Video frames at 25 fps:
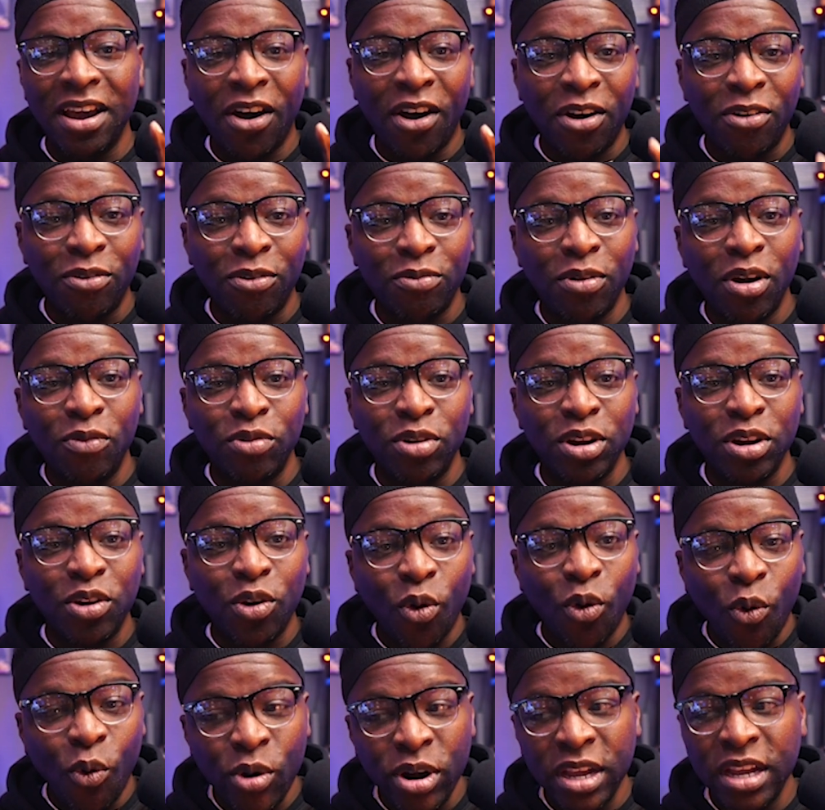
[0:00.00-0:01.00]
they are
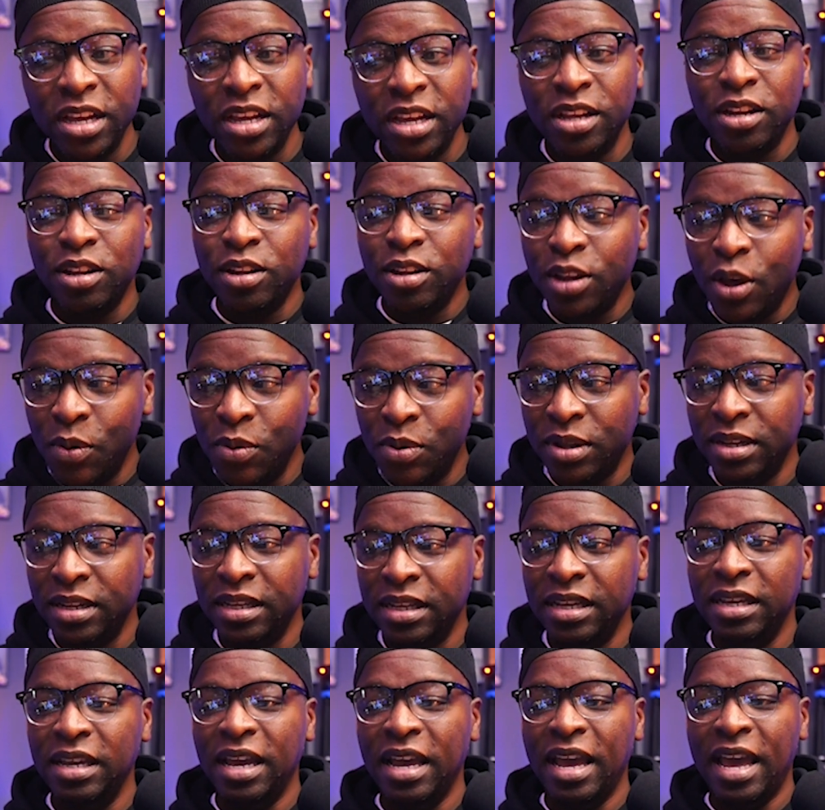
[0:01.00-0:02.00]
recording
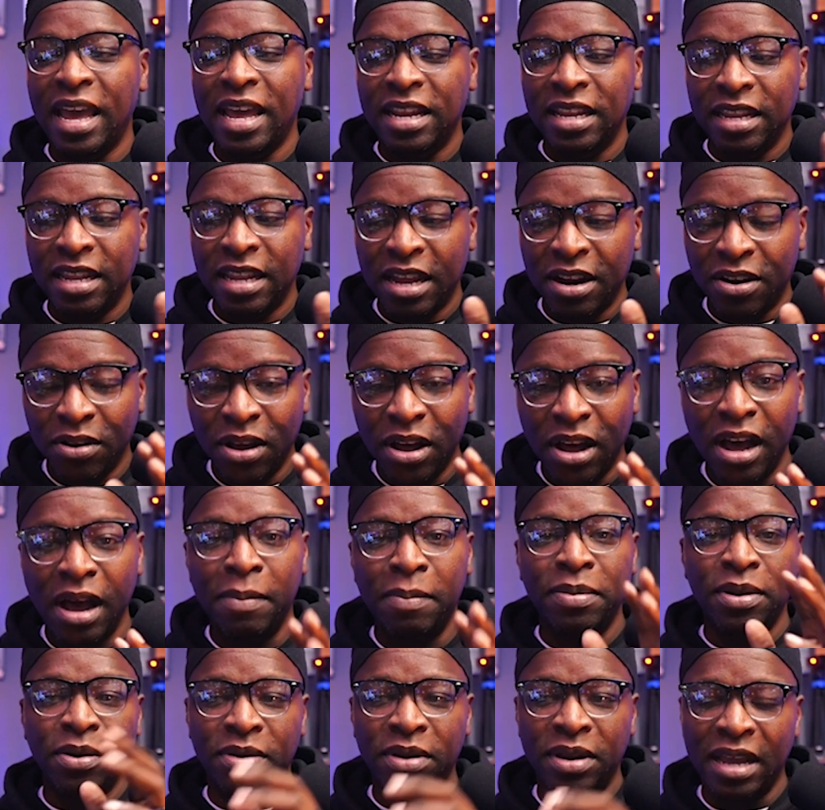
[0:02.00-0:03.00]
locally and they're
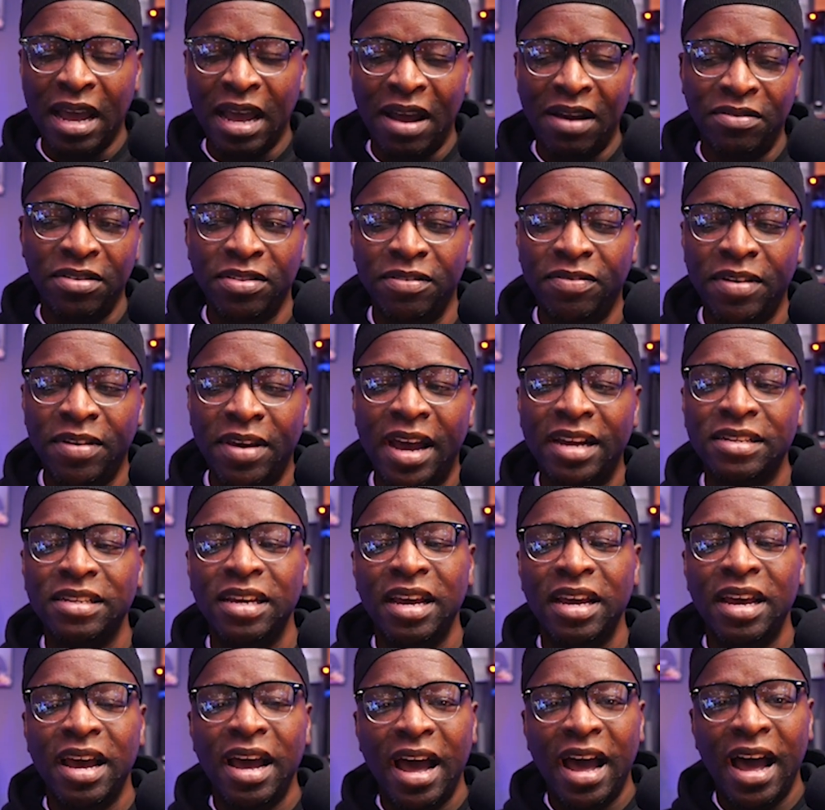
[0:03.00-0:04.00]
uploading after the
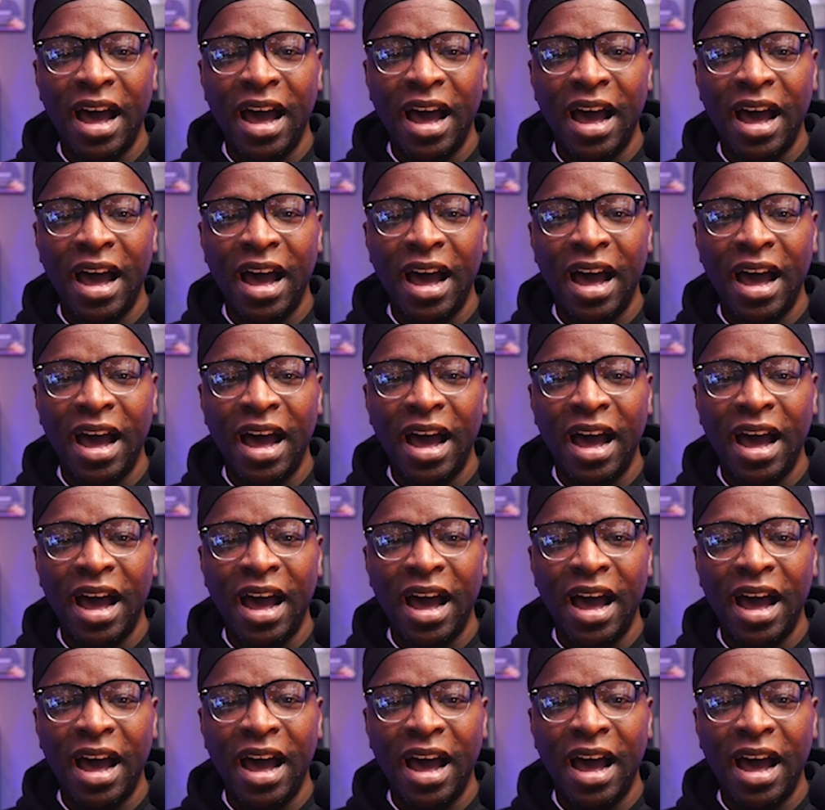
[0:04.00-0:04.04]
fact.